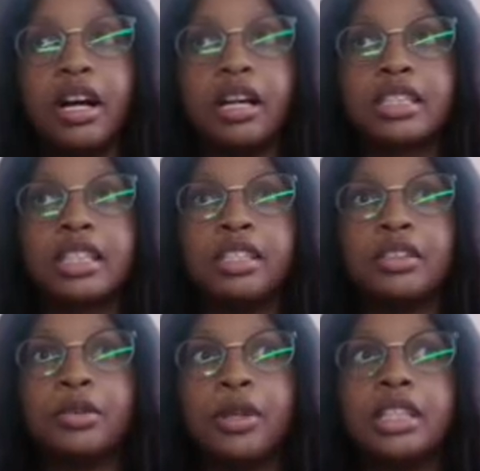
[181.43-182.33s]
asking
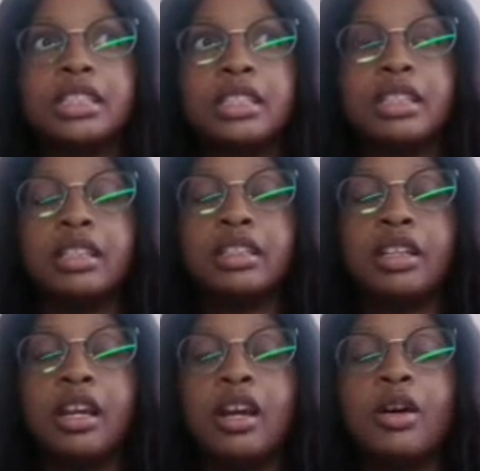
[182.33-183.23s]
the question,
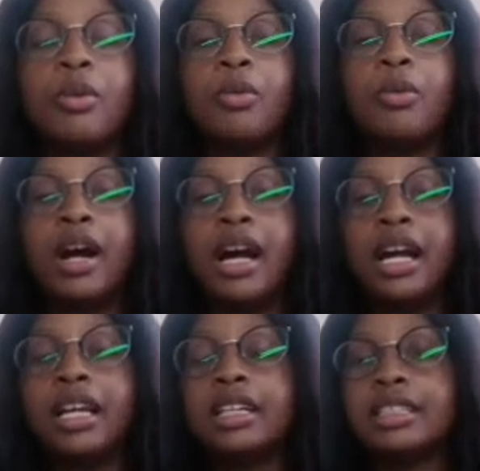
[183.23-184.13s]

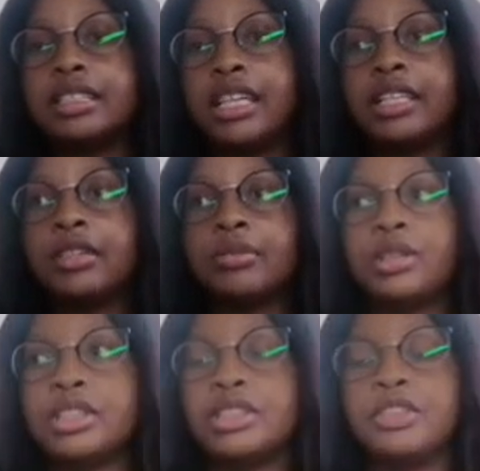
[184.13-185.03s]
why is taking
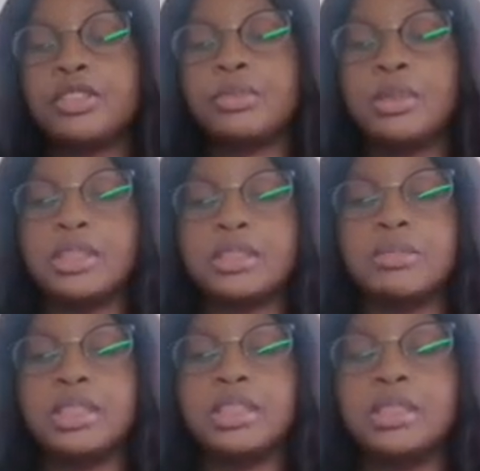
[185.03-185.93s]
personal
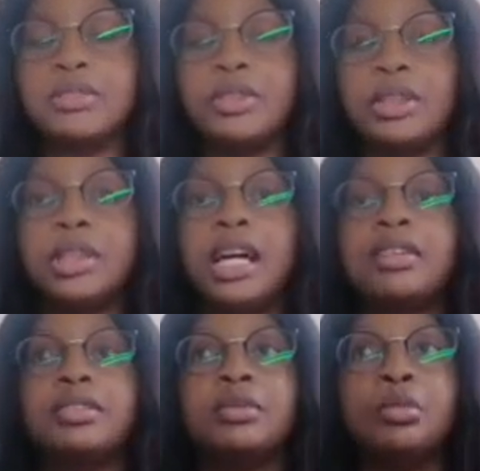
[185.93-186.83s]
responsibility for your
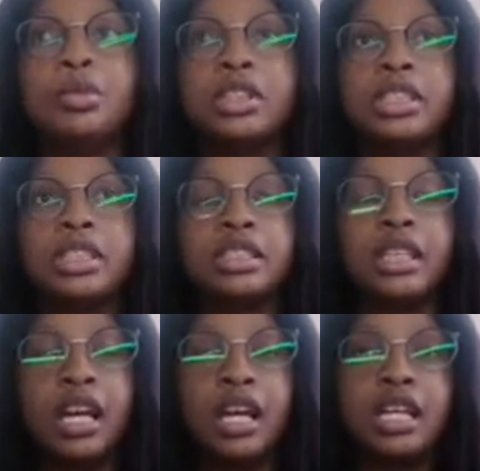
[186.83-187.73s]
life important?
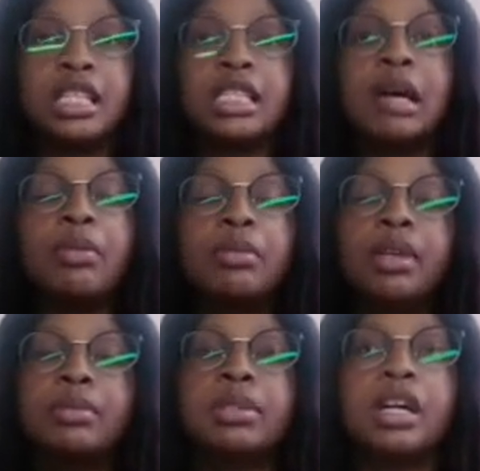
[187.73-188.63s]
Someone
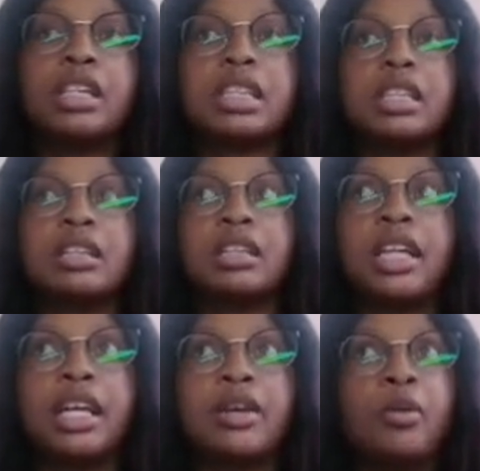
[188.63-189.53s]
might be asking,
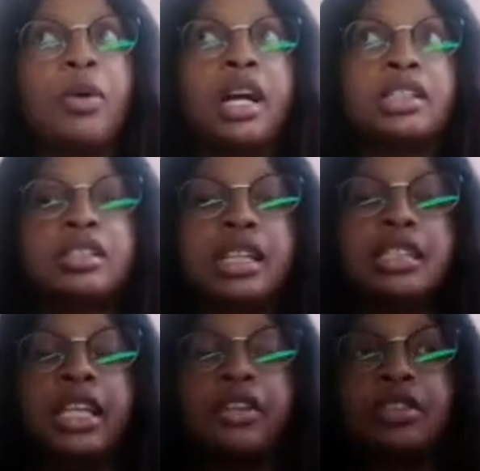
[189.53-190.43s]
like, why should I
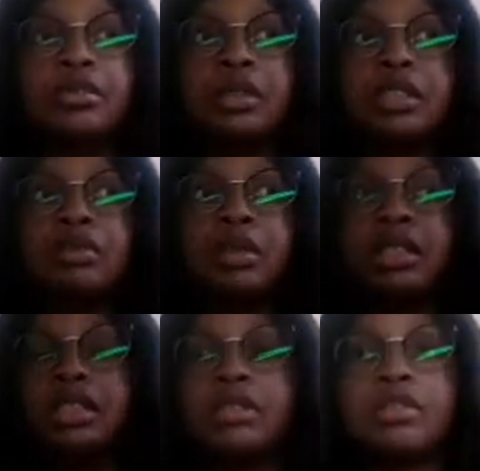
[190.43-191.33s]
take
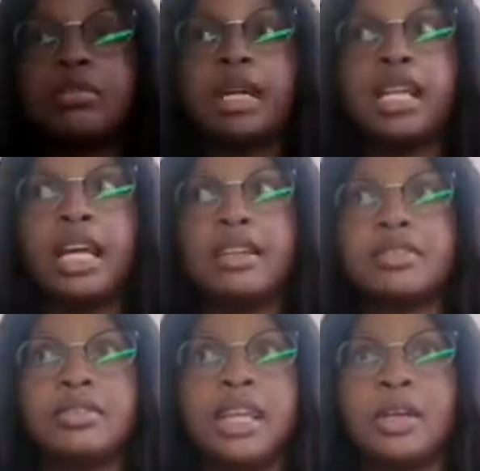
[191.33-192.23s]
responsibility for my life?
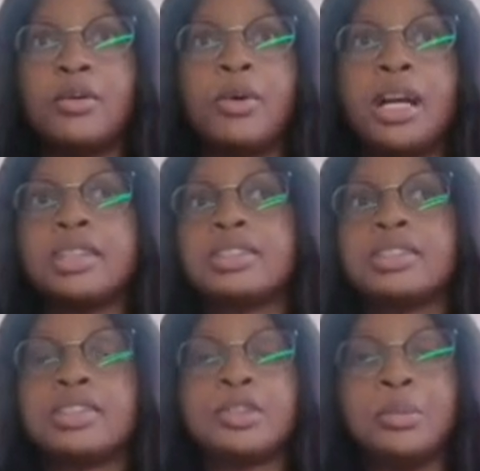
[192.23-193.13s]
Like, why is
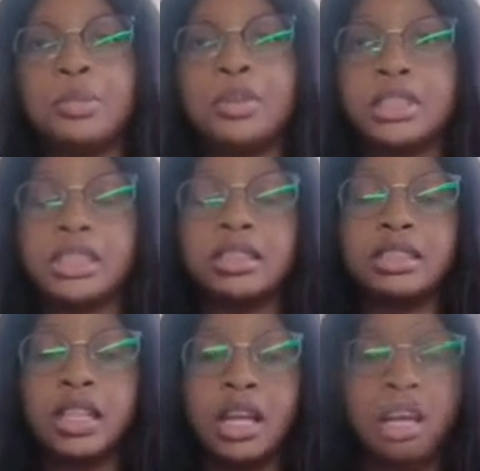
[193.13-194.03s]
it so important?